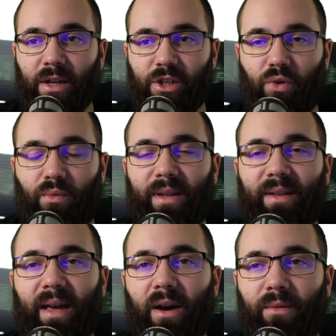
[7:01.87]
So
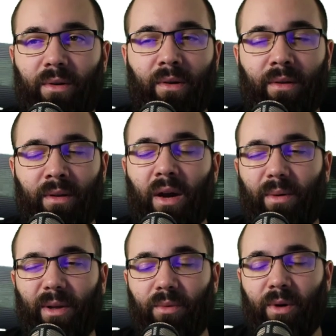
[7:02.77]
what now? Now
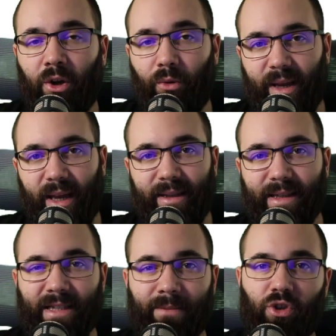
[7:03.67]
what I want to create
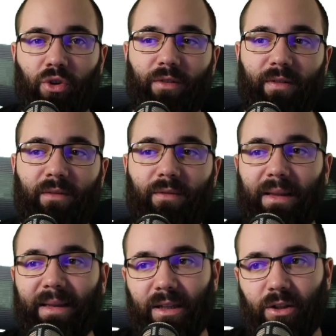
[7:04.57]
is some sort of kind of
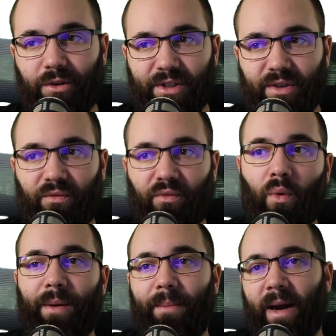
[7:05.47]
leaders
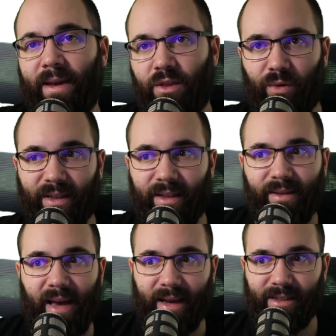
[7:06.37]
for my 3D
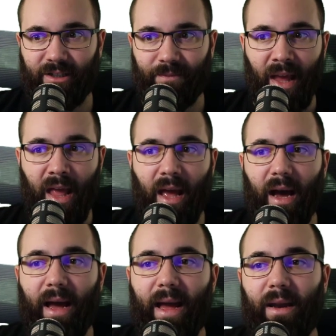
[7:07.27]
text.
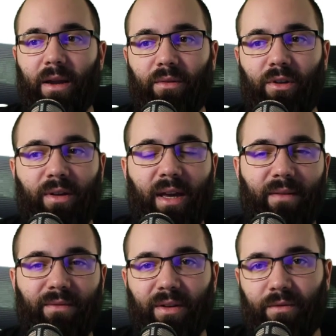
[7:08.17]
Now you
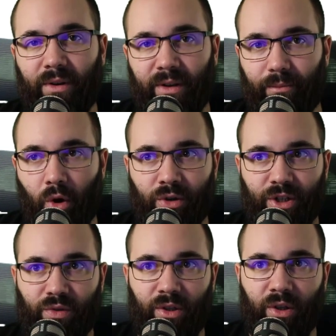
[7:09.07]
have different
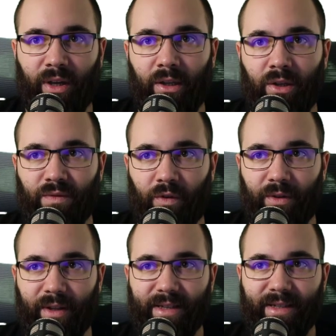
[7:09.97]
approaches that you can use for
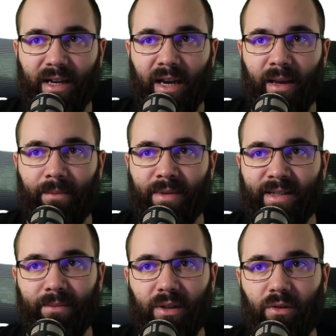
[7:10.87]
this. I'm
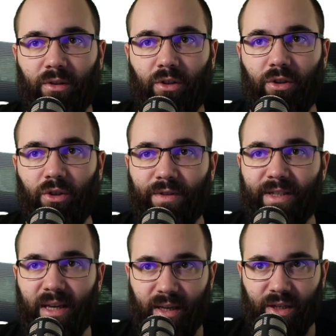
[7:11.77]
simply going to
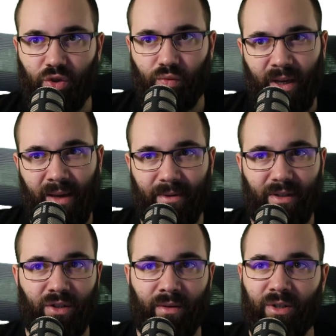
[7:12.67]
use a sweep,
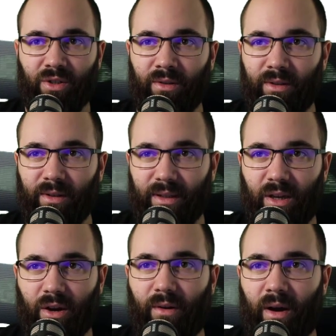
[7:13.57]
so I'm just going to click
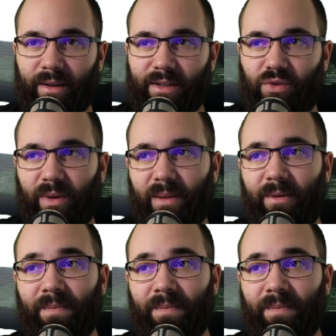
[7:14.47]
here on sweep.